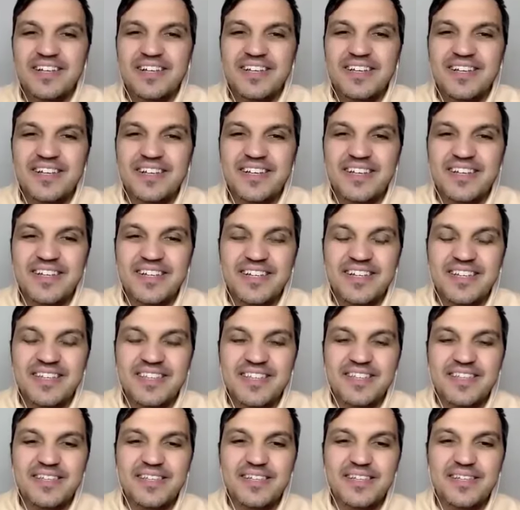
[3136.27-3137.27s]
yeah
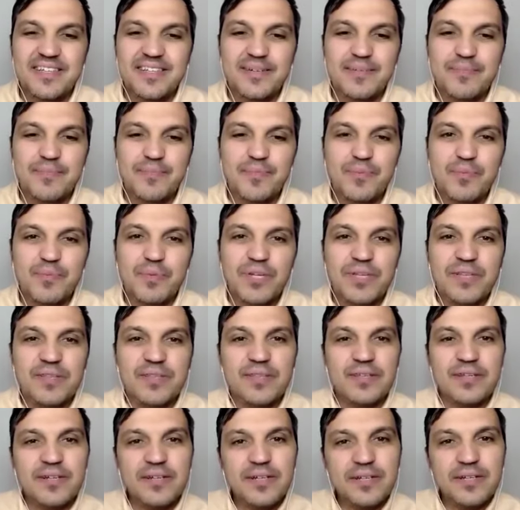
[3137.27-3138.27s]
and uh, but
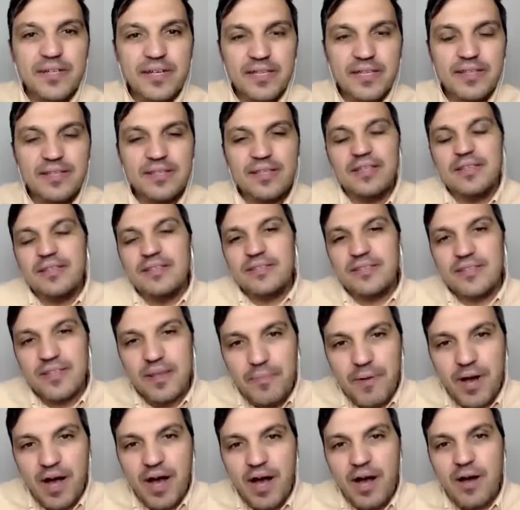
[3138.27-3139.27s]
uh, and and
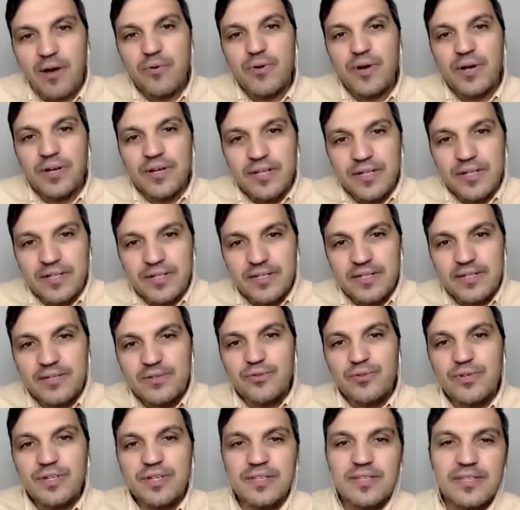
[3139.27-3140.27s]
somehow uh,
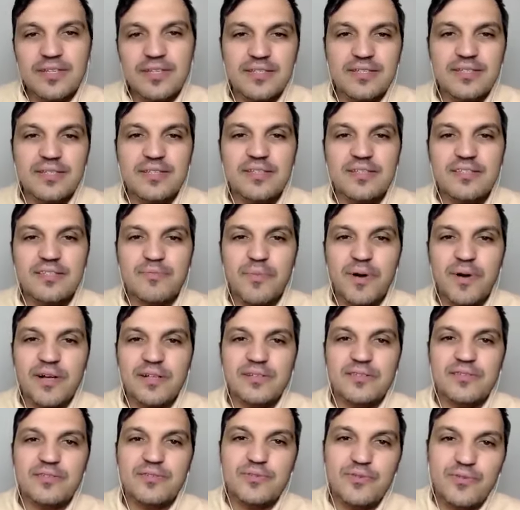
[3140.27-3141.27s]
during these these
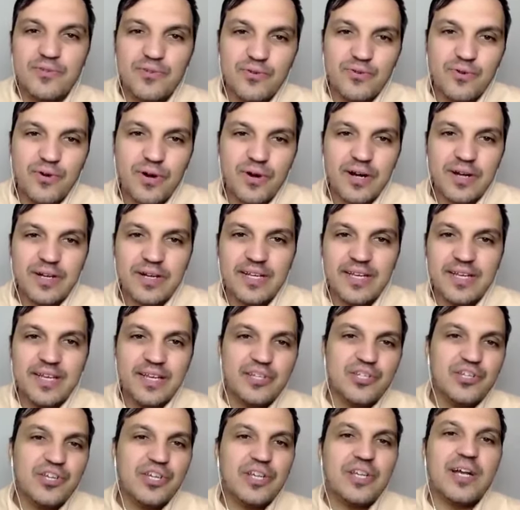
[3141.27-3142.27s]
months you are
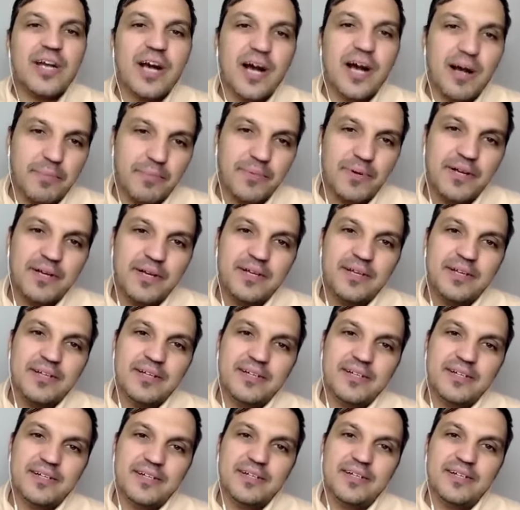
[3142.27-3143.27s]
catching up
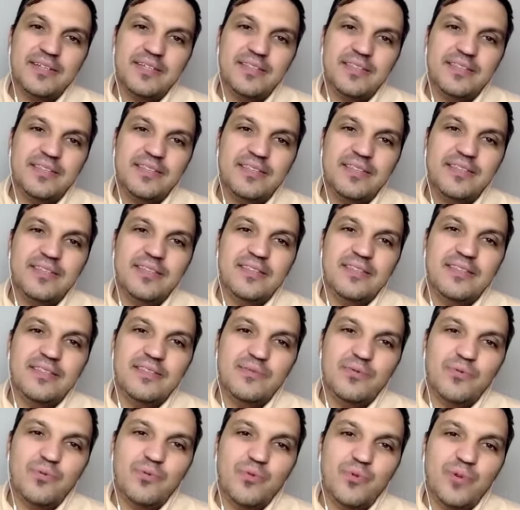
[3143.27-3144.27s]
uh,
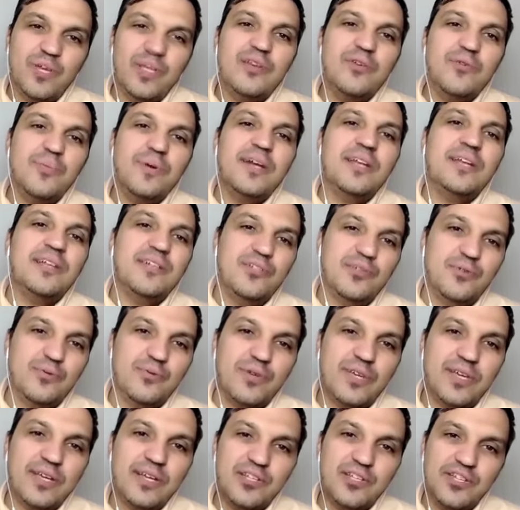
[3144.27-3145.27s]
will you manage
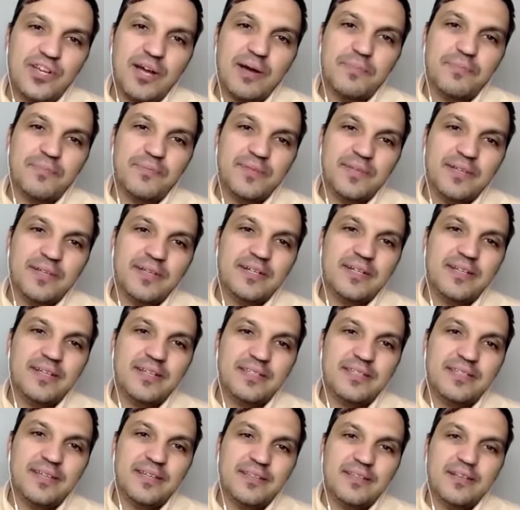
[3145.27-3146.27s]
to catch up the
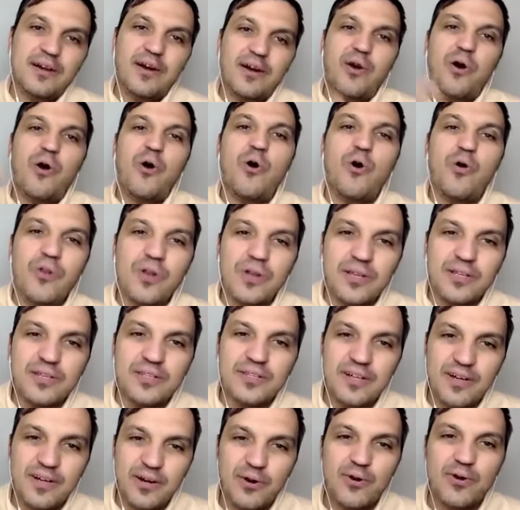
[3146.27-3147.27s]
let's say the whole
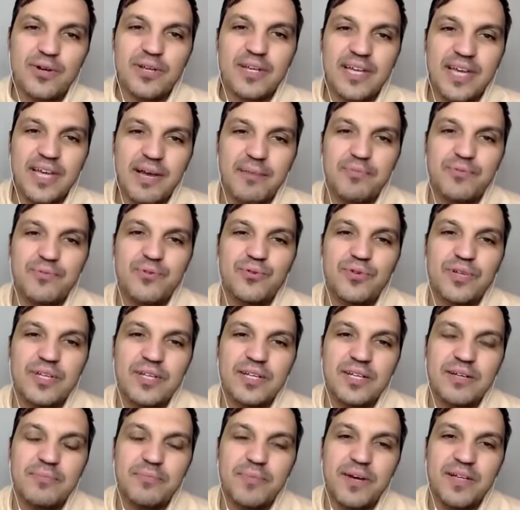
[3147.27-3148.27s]
the whole gap
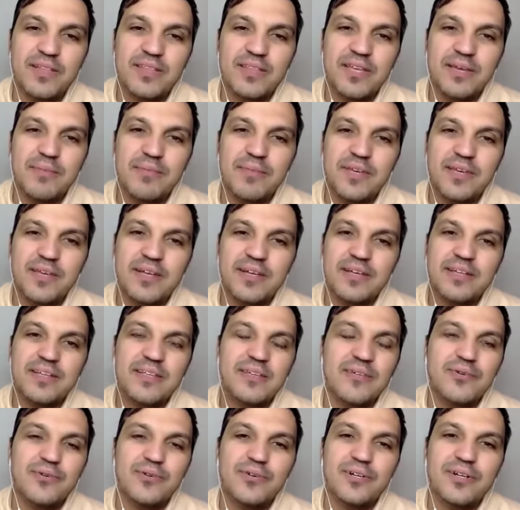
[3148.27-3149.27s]
during pandemic
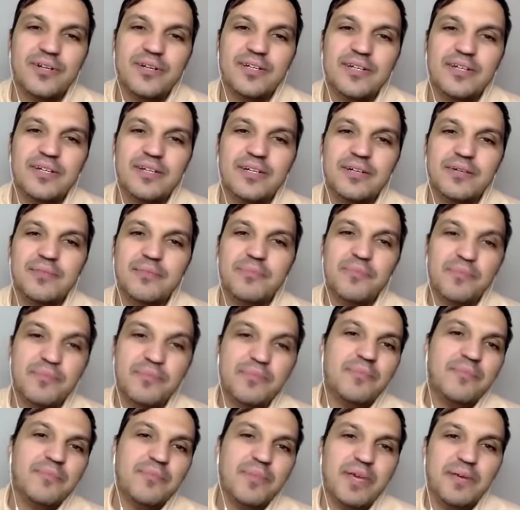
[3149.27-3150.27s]
uh, or um,
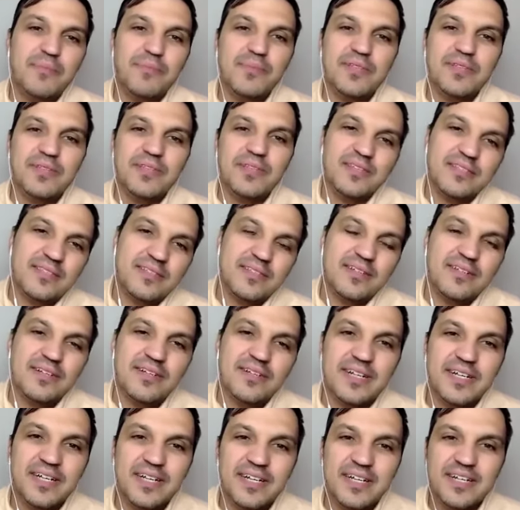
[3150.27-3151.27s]
maybe this
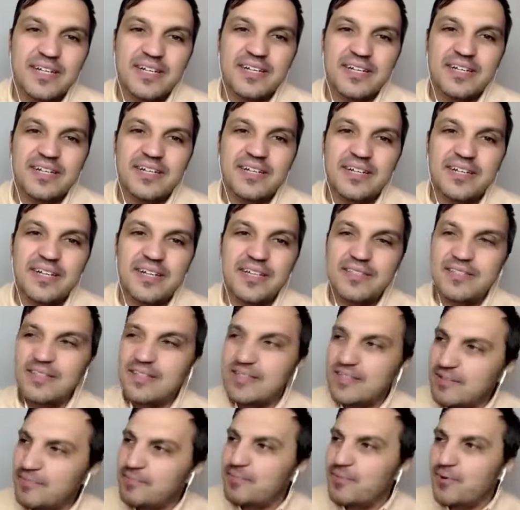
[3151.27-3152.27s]
year uh, let's
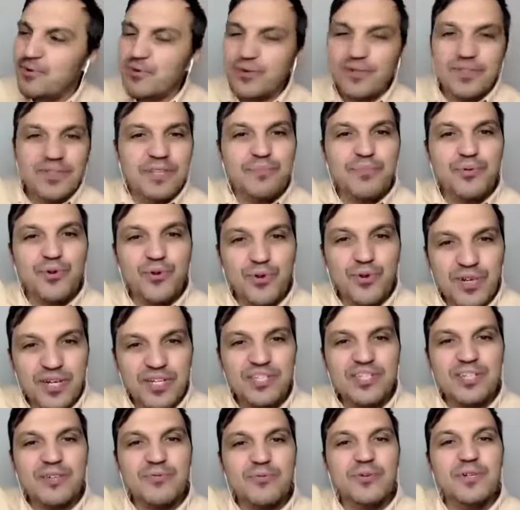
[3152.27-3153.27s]
say the, pro- the
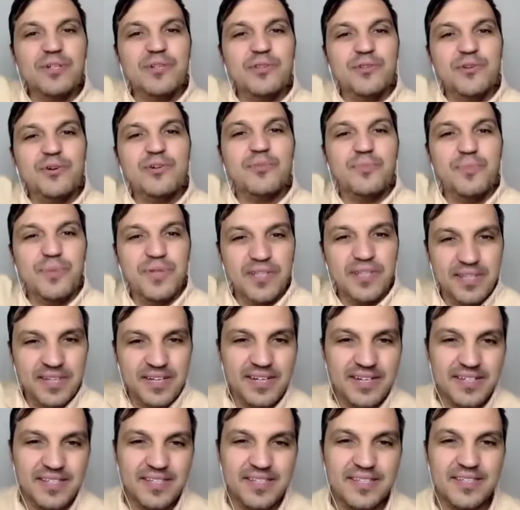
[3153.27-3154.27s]
progression will not be
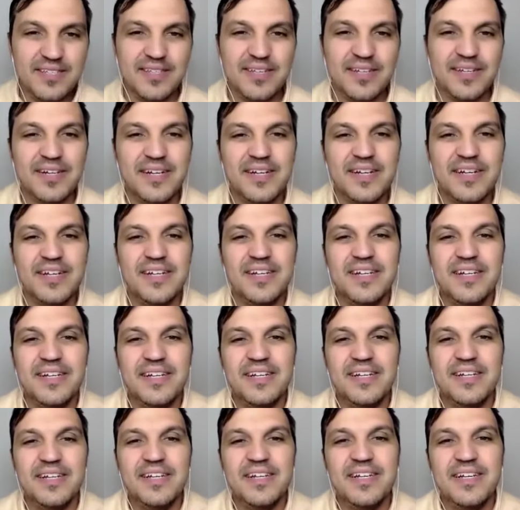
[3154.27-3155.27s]
there this year
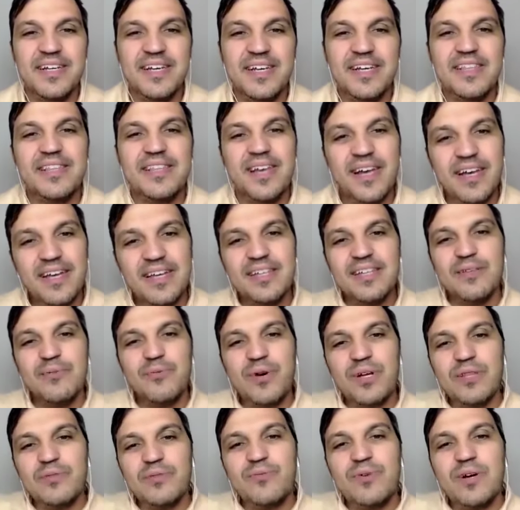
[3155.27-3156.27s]
mm. and and
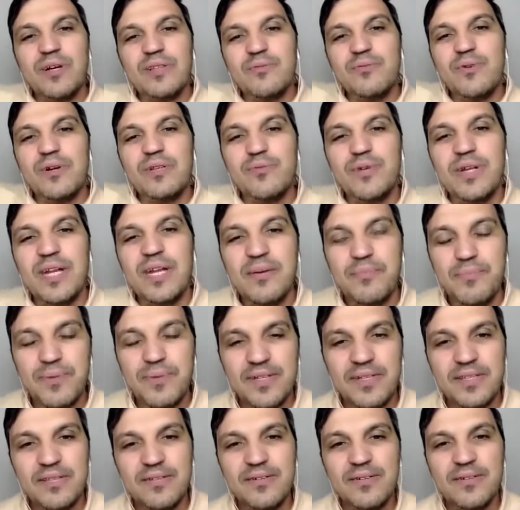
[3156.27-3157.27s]
what what, what will
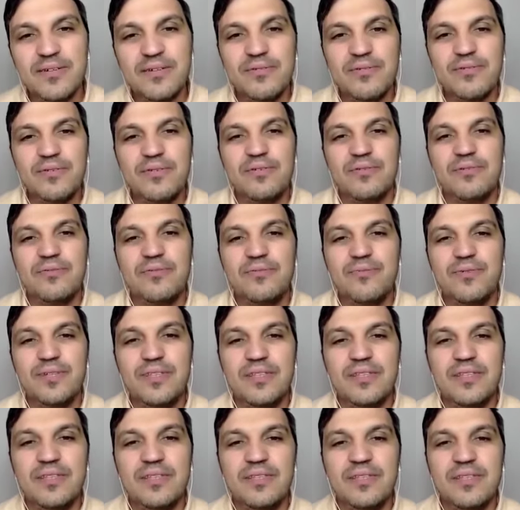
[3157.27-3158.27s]
happen the, the,
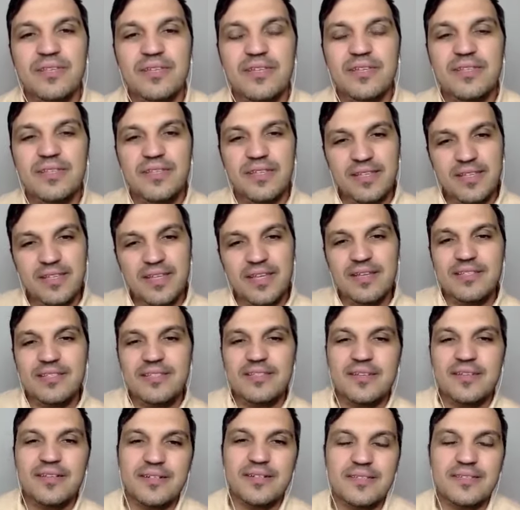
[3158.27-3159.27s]
within the, the
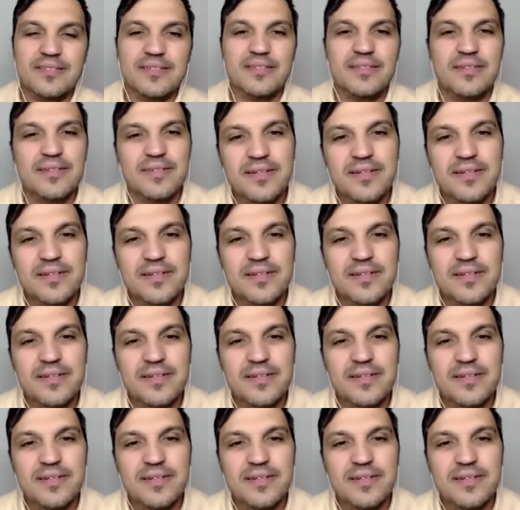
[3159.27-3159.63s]
next years